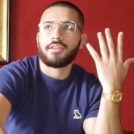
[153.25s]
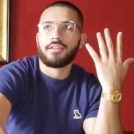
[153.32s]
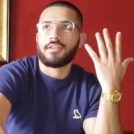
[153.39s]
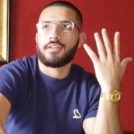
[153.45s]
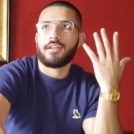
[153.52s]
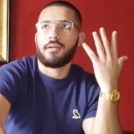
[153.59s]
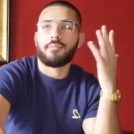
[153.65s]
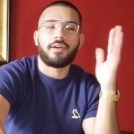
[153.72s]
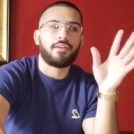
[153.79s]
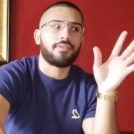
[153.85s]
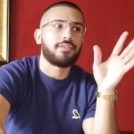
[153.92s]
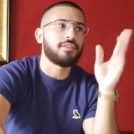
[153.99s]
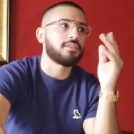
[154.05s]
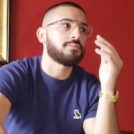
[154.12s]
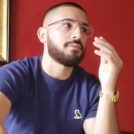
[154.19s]
about
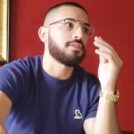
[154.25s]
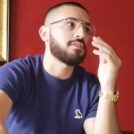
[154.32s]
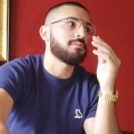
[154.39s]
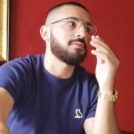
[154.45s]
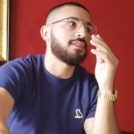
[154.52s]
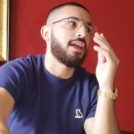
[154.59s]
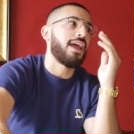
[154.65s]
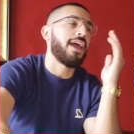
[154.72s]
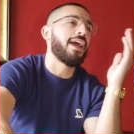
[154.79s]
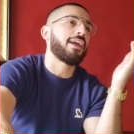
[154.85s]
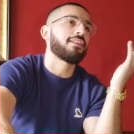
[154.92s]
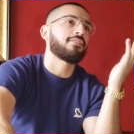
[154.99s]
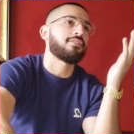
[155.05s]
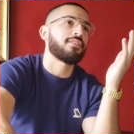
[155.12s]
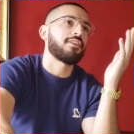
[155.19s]
this, but doesn't mean to
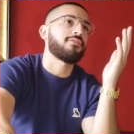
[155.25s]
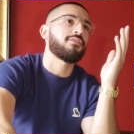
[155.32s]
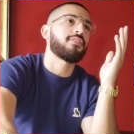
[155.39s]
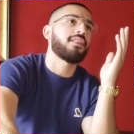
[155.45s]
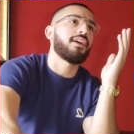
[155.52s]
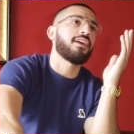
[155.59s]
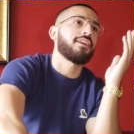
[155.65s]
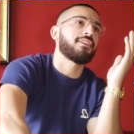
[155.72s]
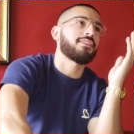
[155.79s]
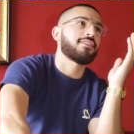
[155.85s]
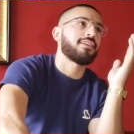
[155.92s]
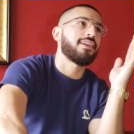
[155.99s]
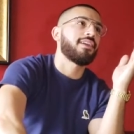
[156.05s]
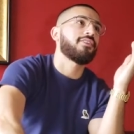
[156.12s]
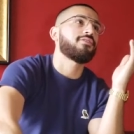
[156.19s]
act on it. I feel yeah. like
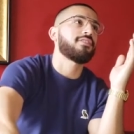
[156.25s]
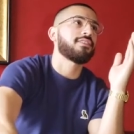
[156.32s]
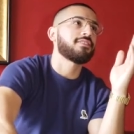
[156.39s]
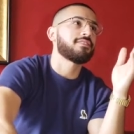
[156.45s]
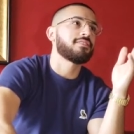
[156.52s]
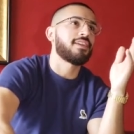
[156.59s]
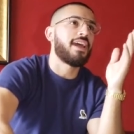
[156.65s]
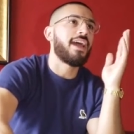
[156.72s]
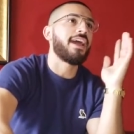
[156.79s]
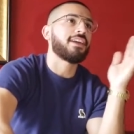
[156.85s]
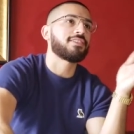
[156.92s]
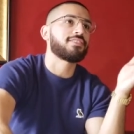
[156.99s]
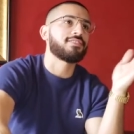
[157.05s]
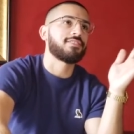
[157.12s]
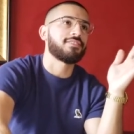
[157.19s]
caring is yeah, the like,
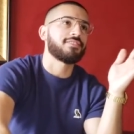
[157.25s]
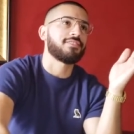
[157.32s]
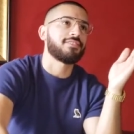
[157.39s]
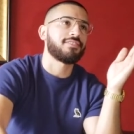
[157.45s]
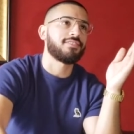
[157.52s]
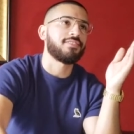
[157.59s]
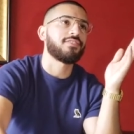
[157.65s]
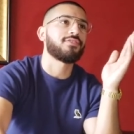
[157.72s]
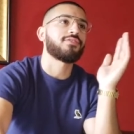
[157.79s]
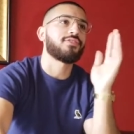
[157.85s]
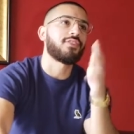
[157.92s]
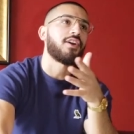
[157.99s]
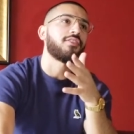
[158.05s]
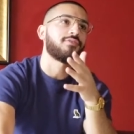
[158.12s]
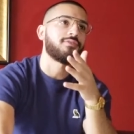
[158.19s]
action. Yeah, actual
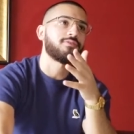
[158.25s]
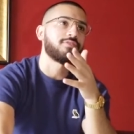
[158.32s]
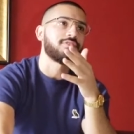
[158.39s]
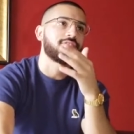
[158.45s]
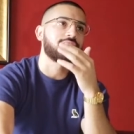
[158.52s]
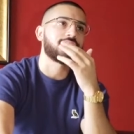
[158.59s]
stepping, like so, it's